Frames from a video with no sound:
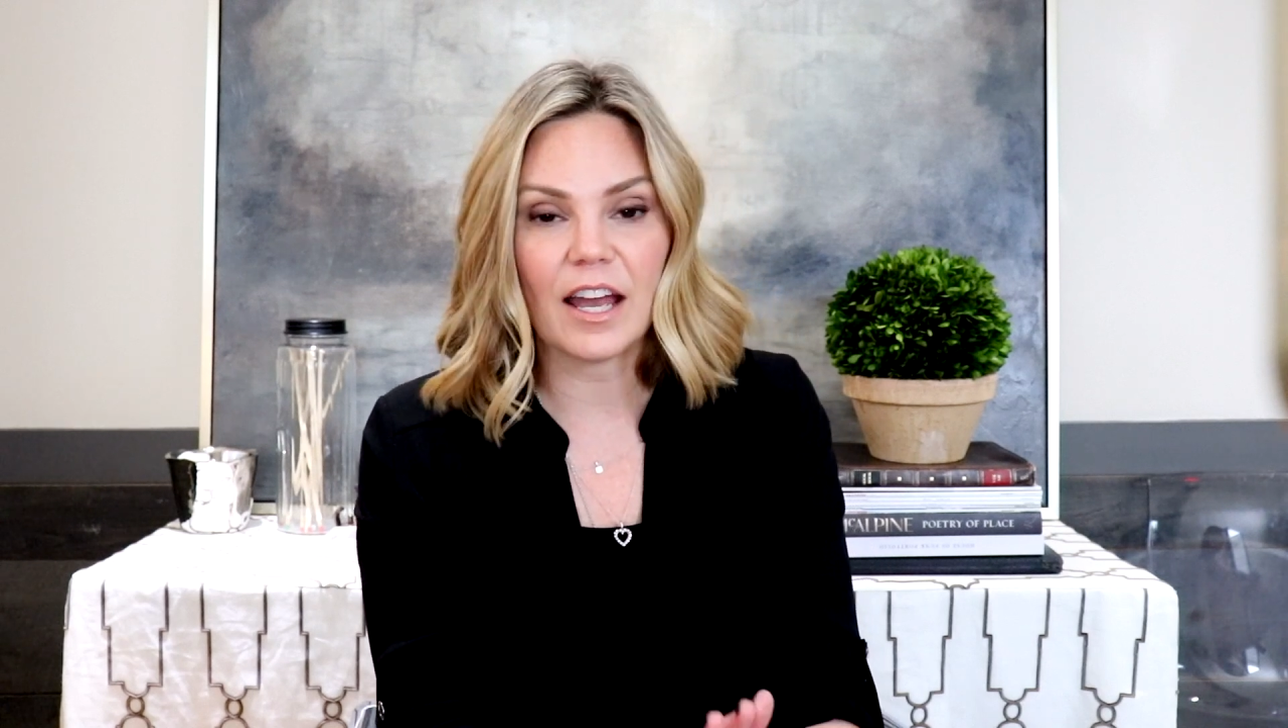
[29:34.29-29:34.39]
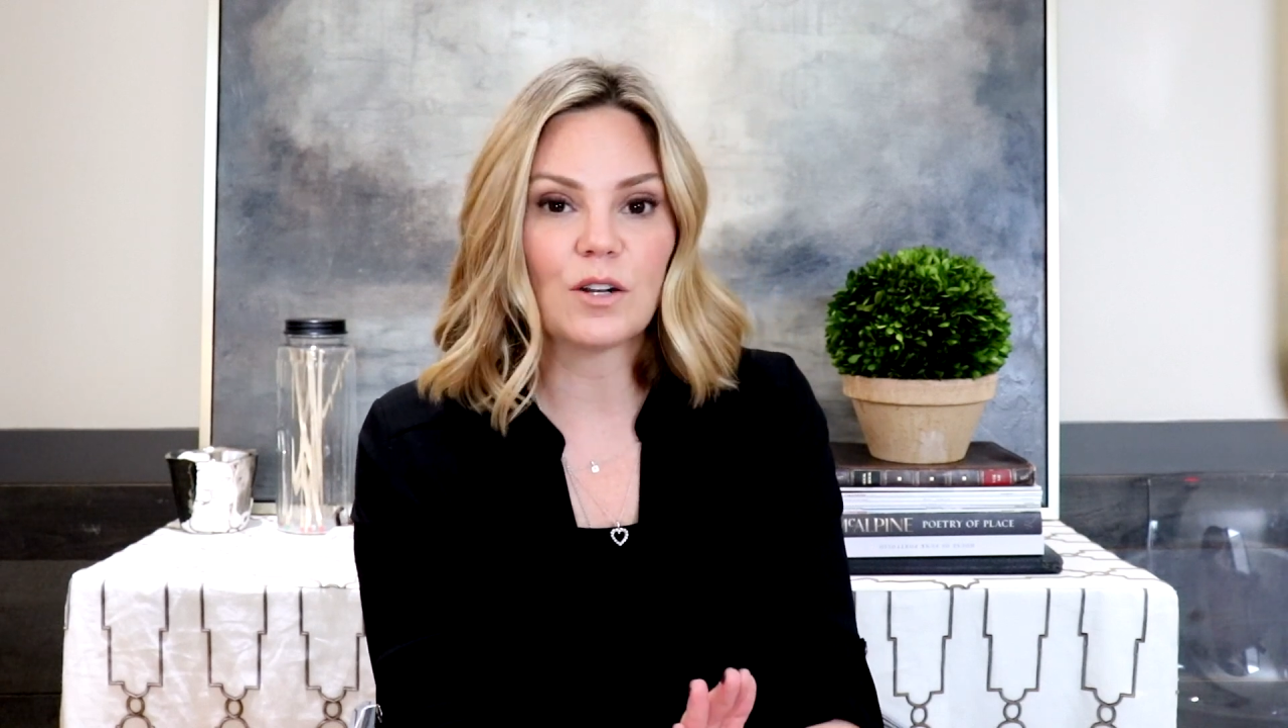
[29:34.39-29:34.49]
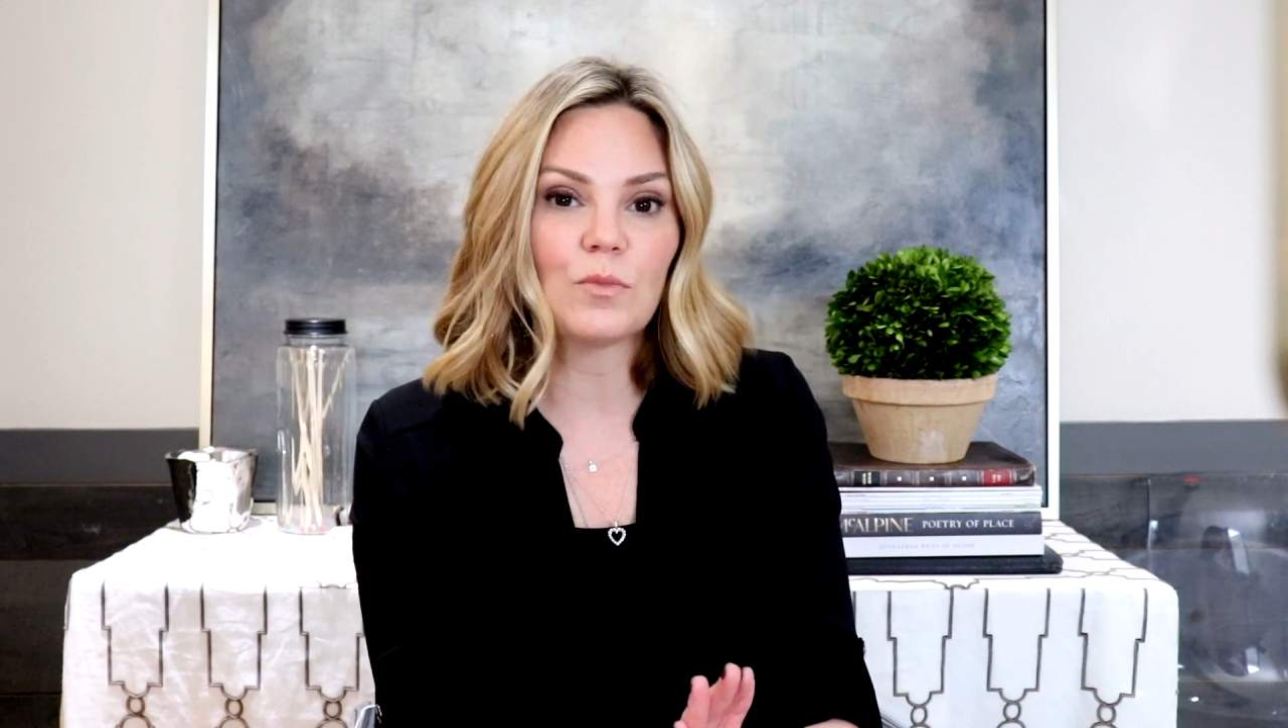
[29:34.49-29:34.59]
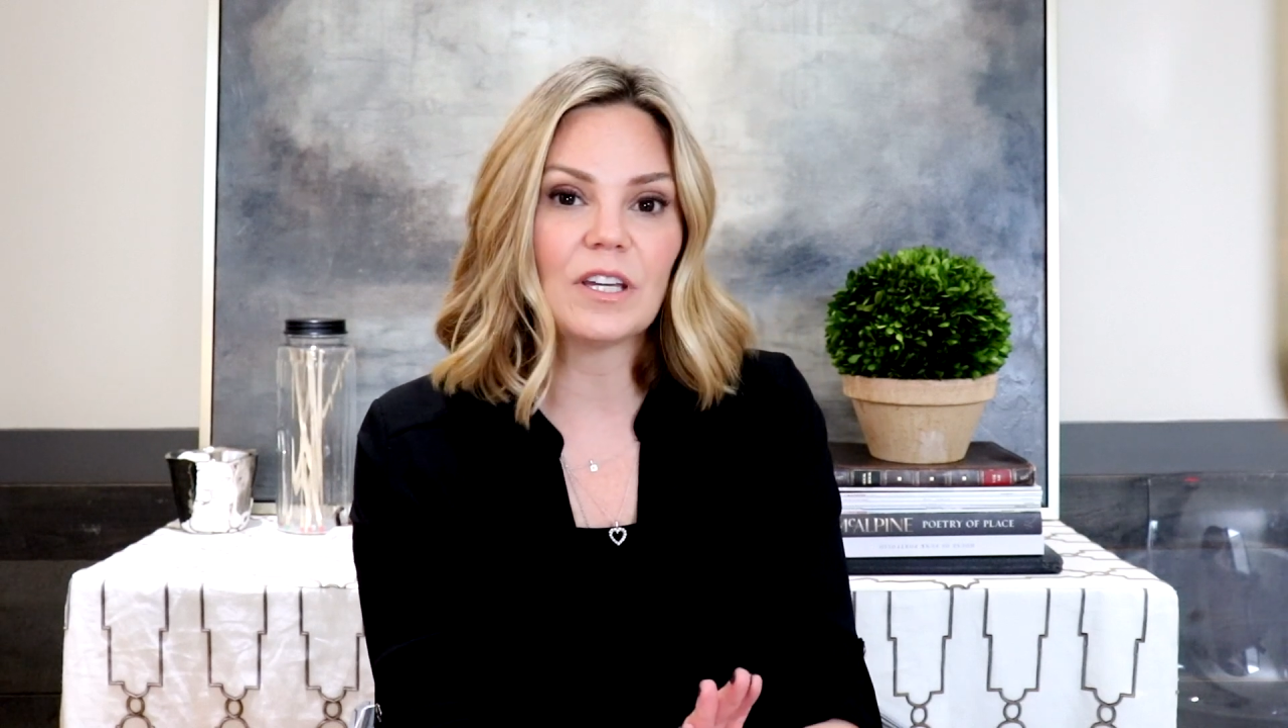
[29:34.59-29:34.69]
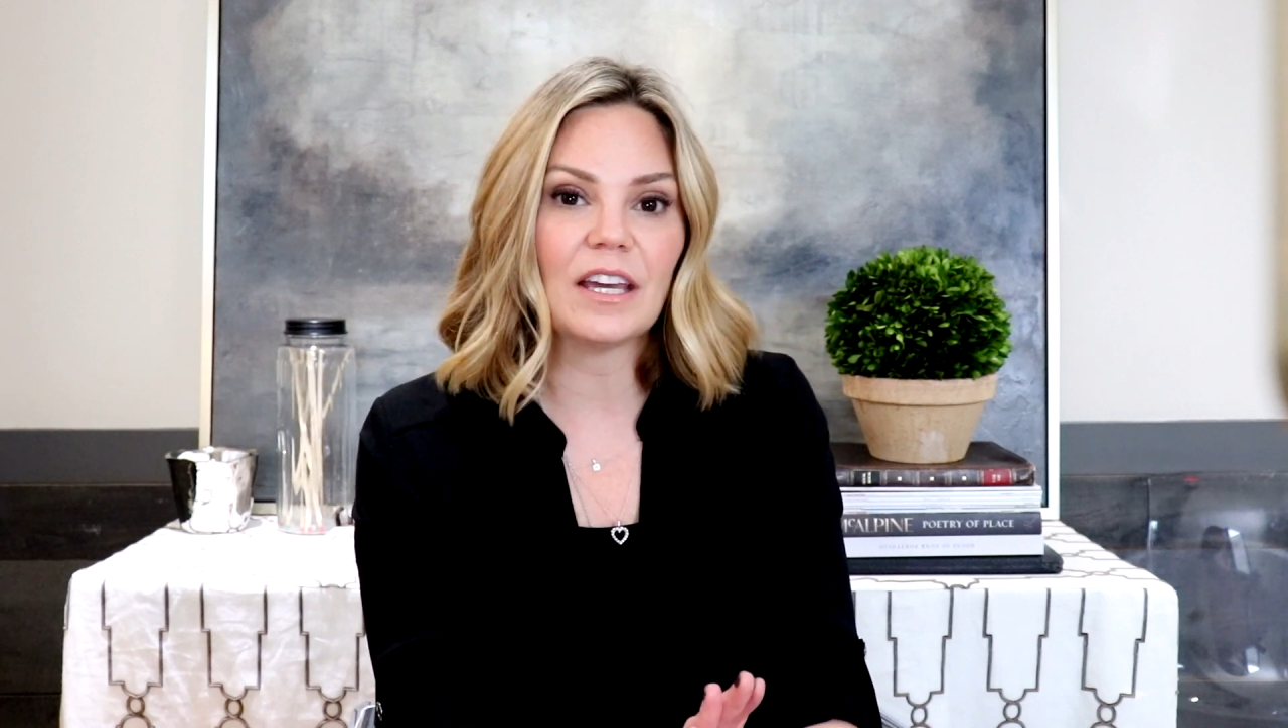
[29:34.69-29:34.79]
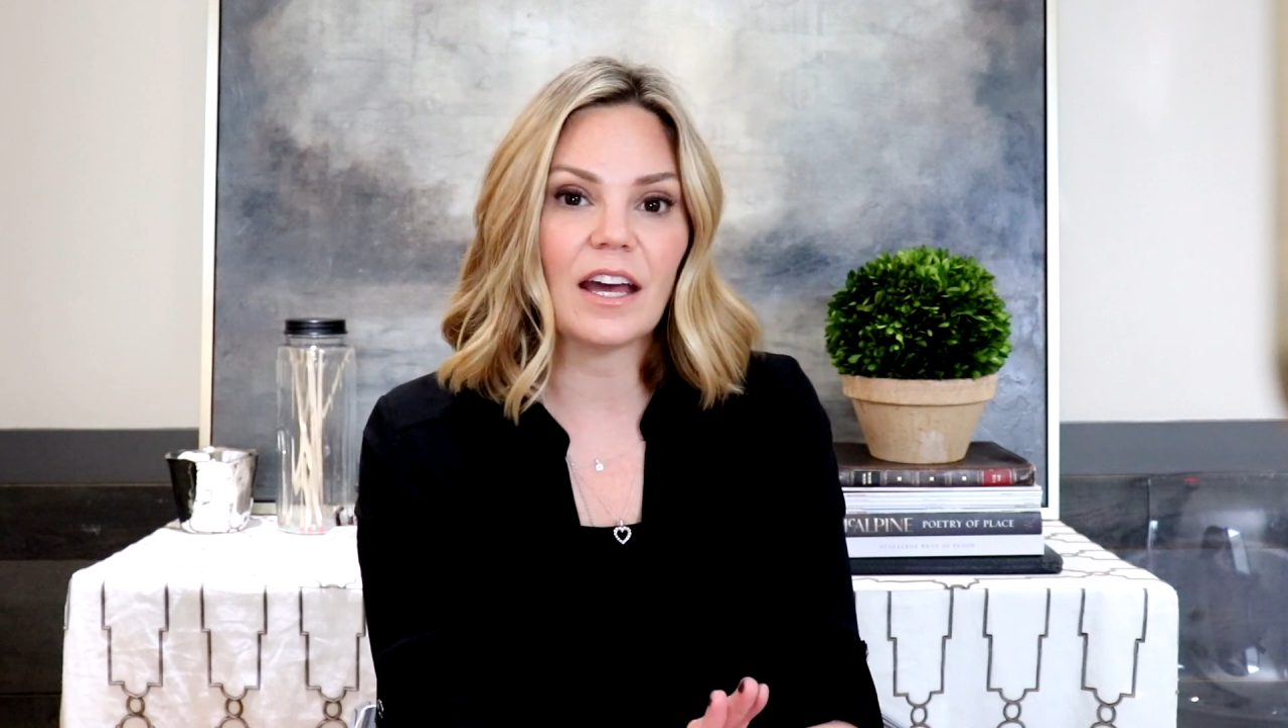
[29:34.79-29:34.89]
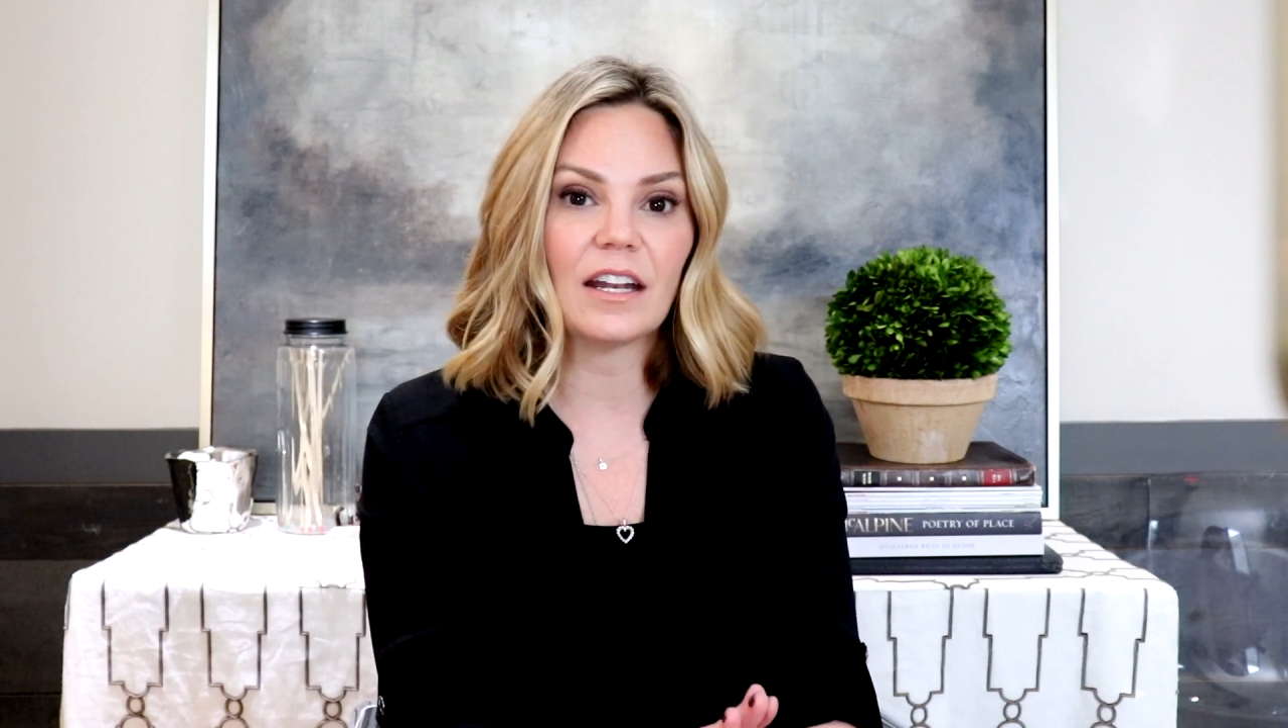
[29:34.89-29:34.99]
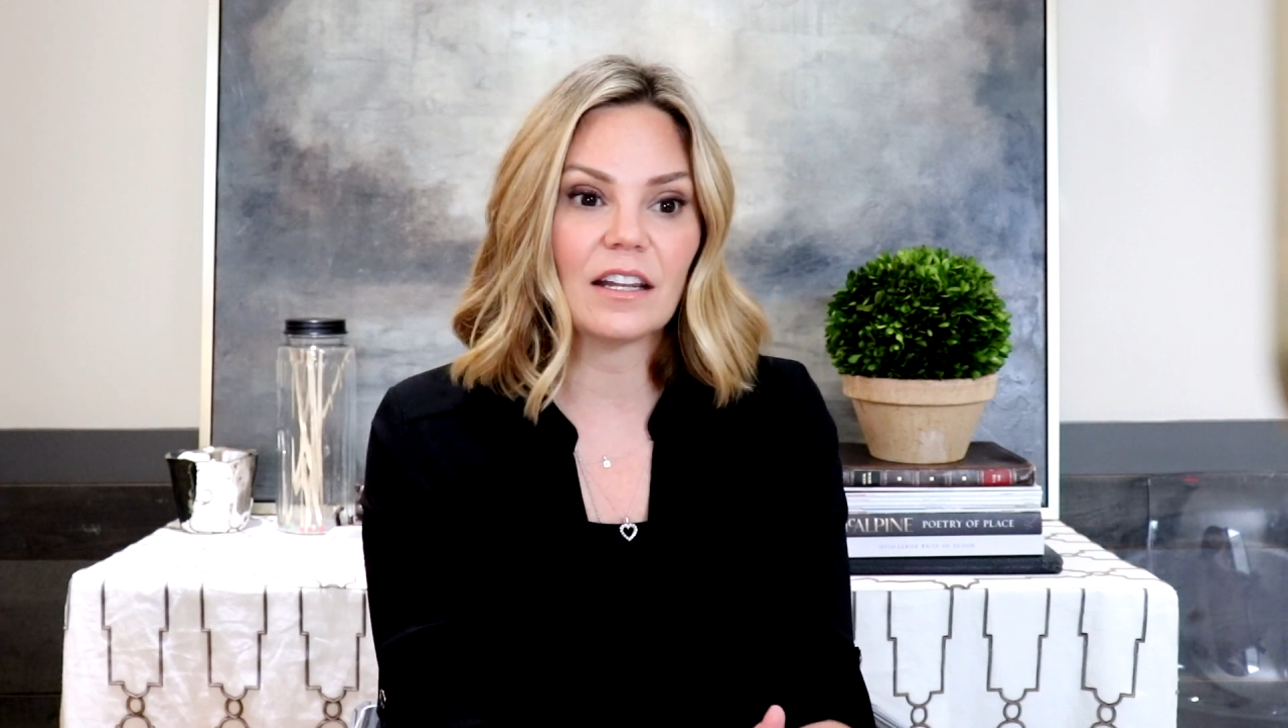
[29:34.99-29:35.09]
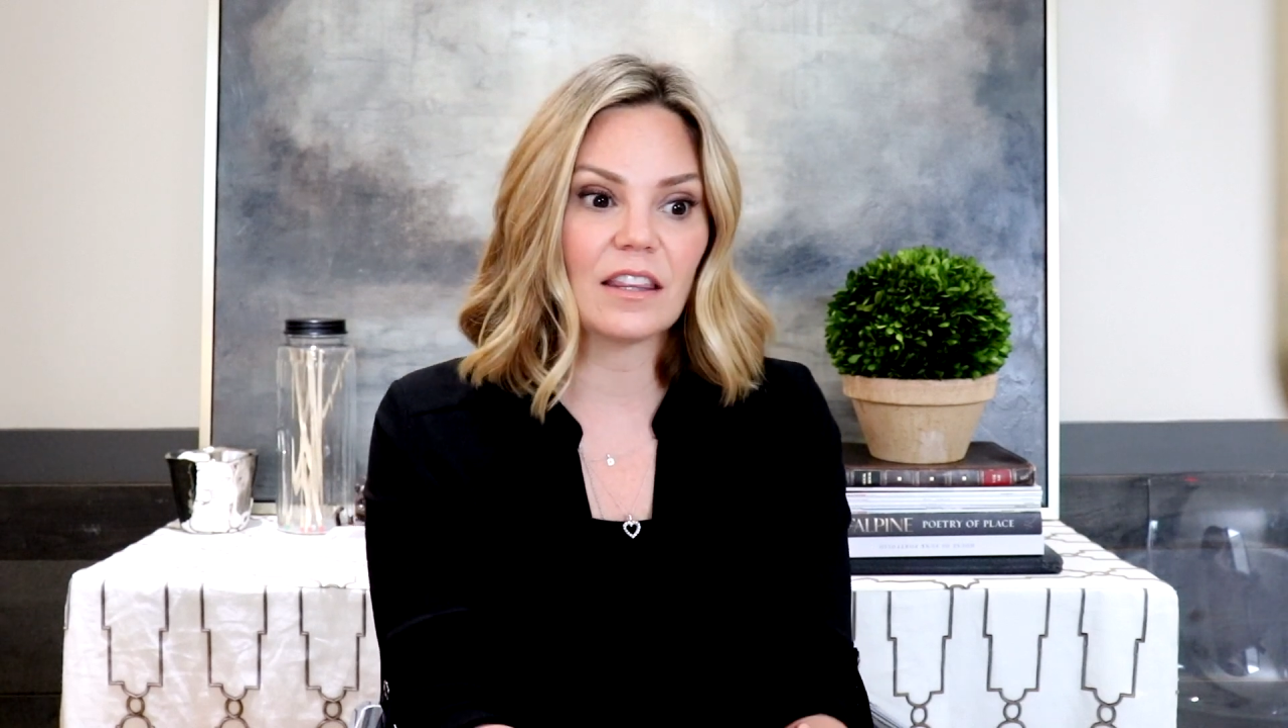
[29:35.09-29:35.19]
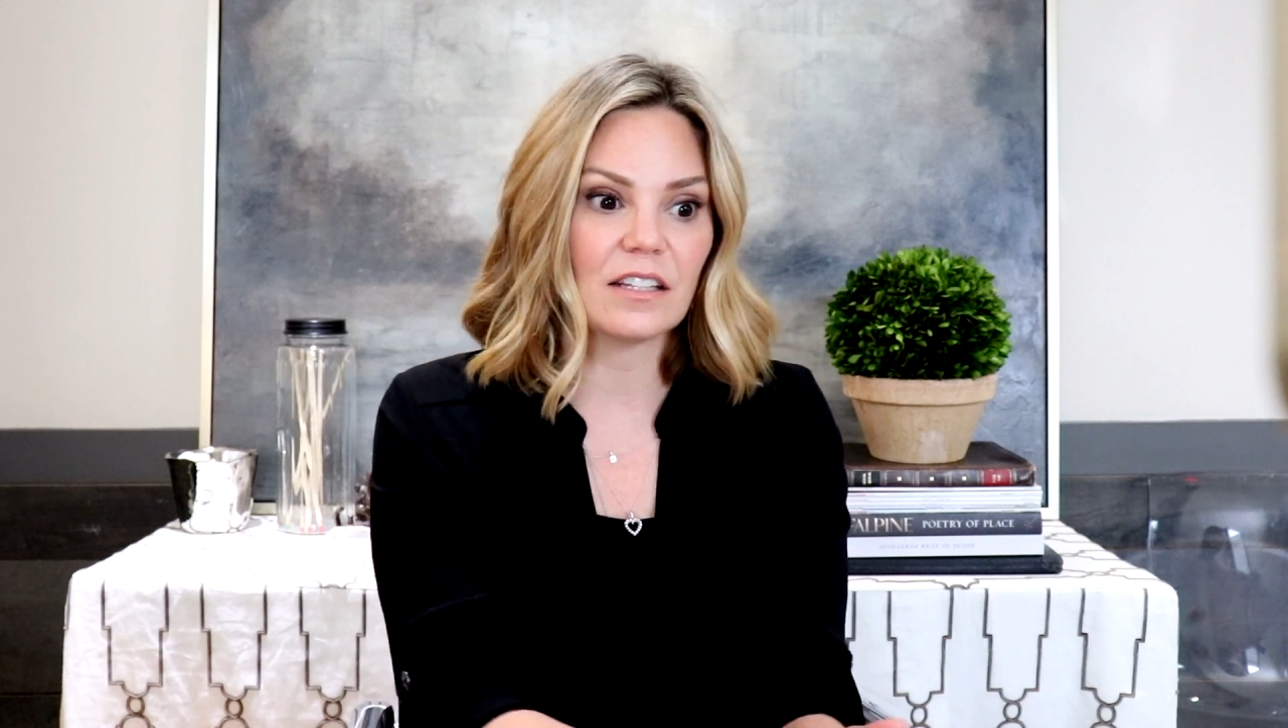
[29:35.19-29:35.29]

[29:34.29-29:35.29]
and we get